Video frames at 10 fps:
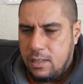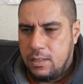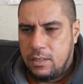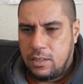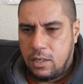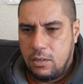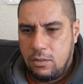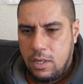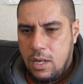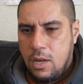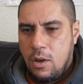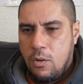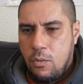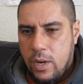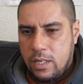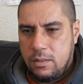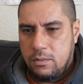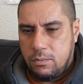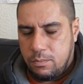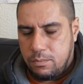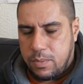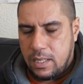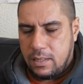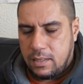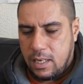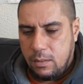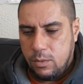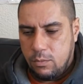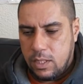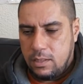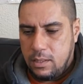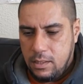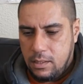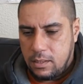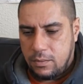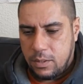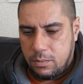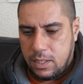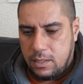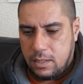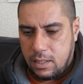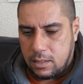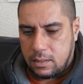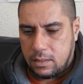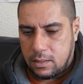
So by the time we were at T-Zers from 88,